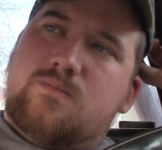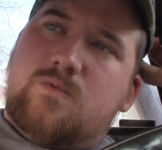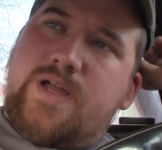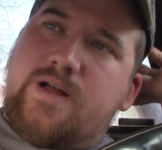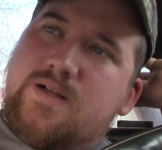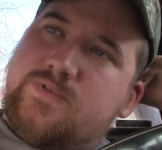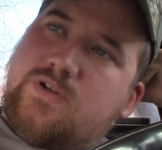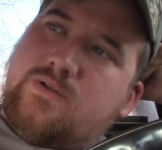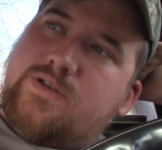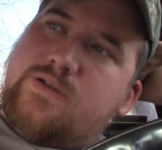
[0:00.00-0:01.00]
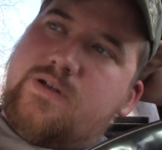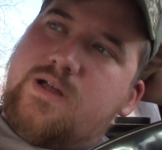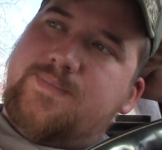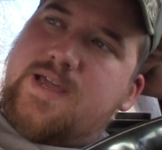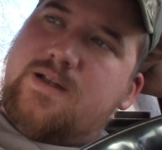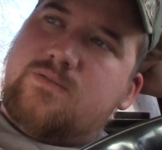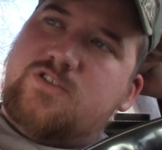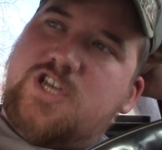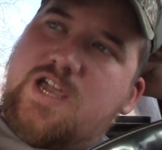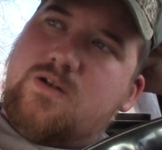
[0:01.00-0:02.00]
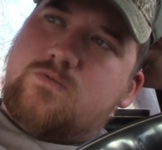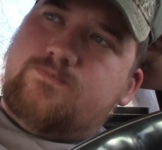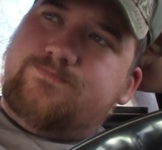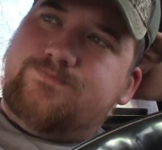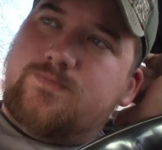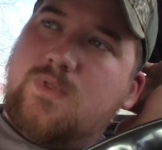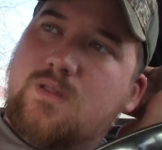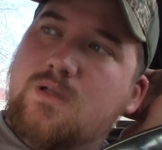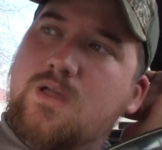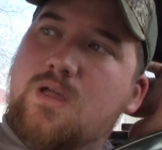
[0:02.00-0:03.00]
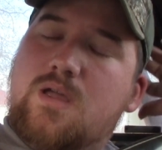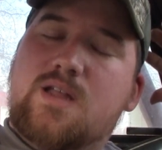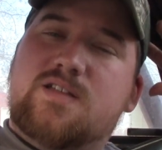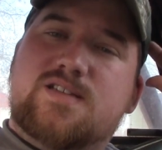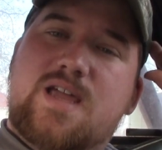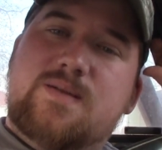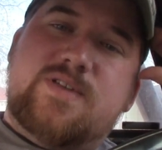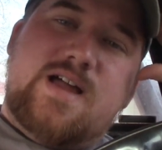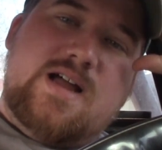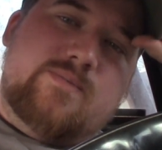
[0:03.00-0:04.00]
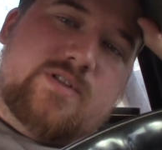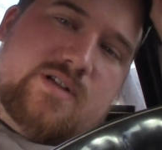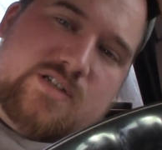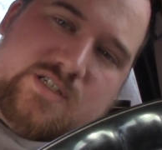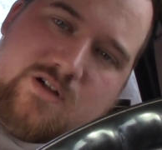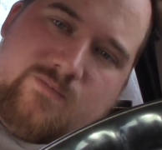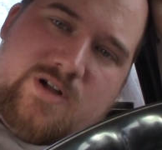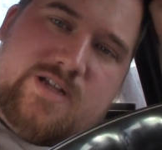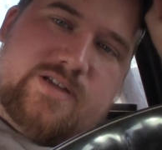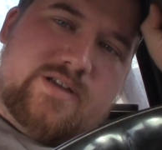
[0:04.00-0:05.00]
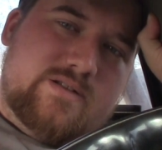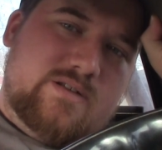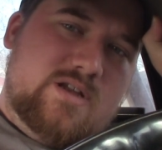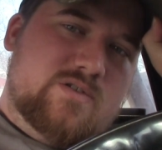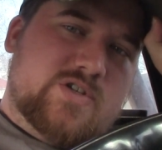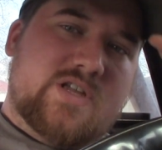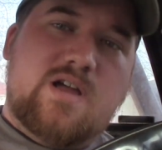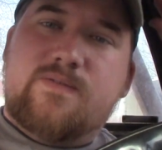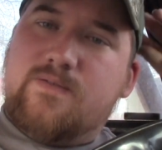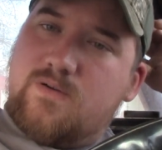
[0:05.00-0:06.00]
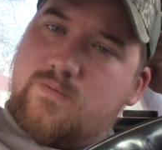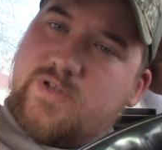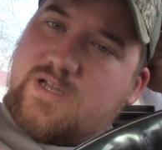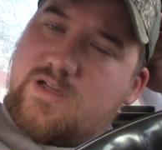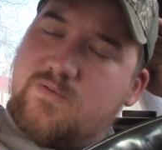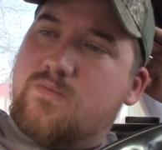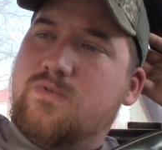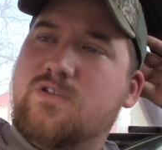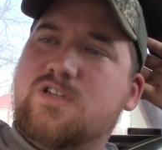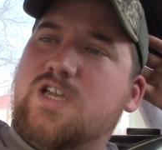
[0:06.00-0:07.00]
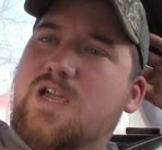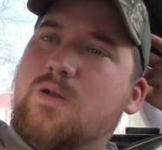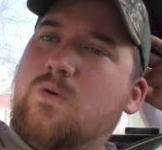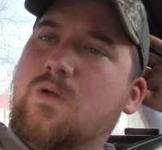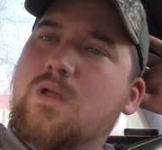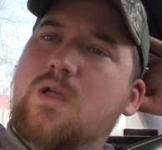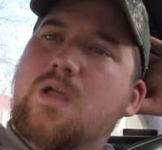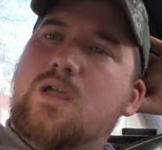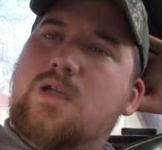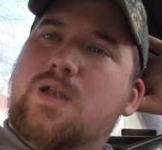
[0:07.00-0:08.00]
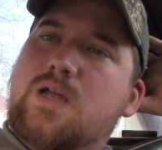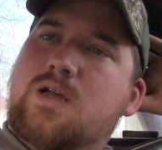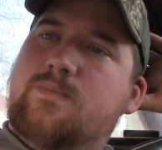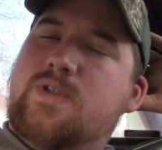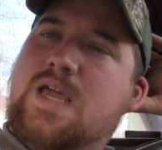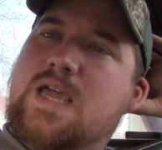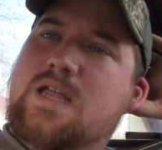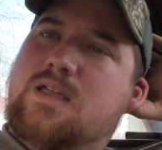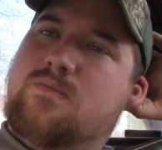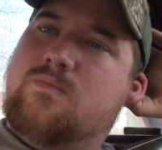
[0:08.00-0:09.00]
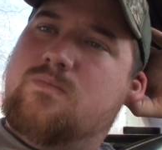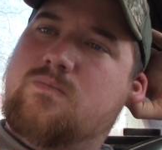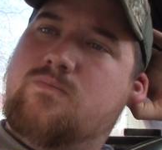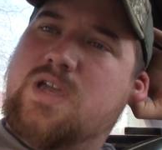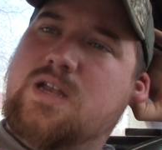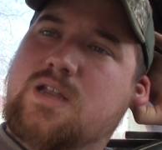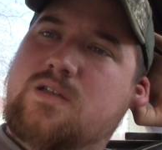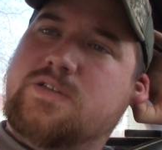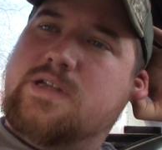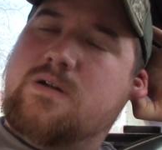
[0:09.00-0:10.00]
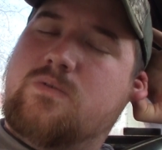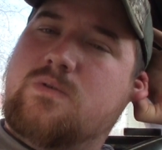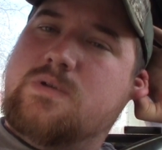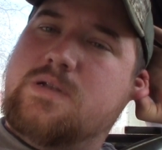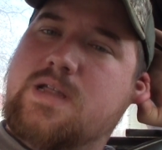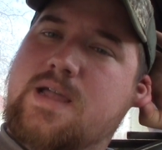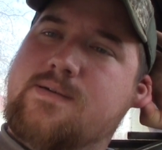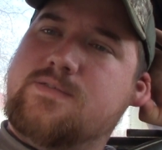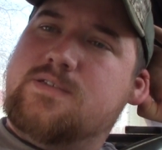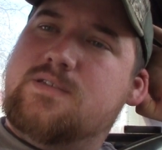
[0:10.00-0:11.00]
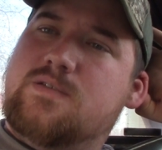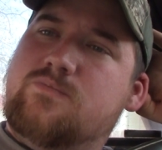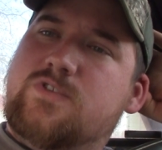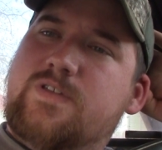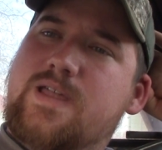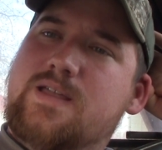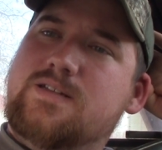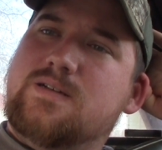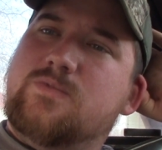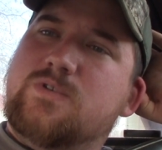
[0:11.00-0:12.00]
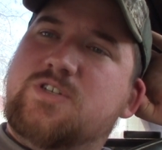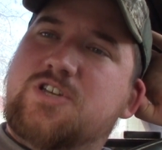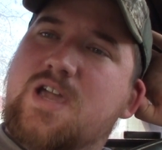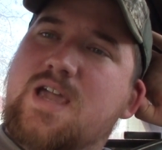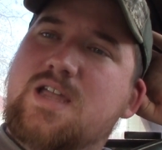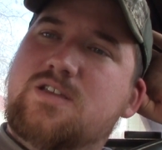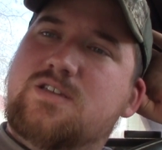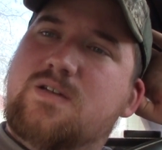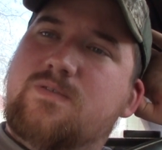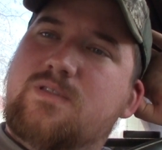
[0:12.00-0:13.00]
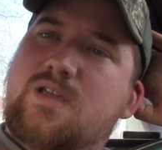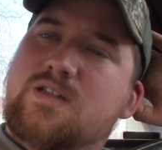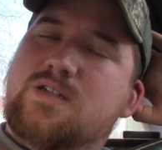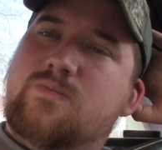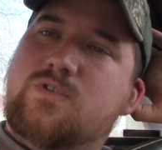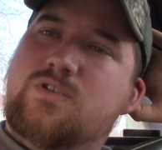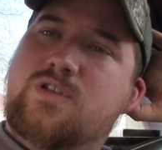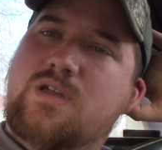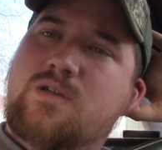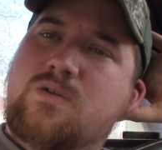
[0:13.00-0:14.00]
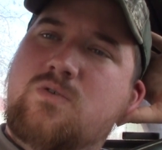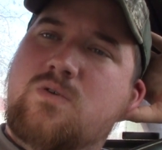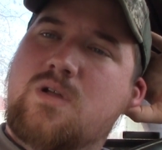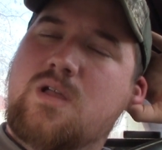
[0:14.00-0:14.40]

well, I was going to do an update on the channel at the same time, but there's so much new stuff going to be coming with the channel and update and big news that I want to announce. Some things I'm going to change, different things I'm going to do,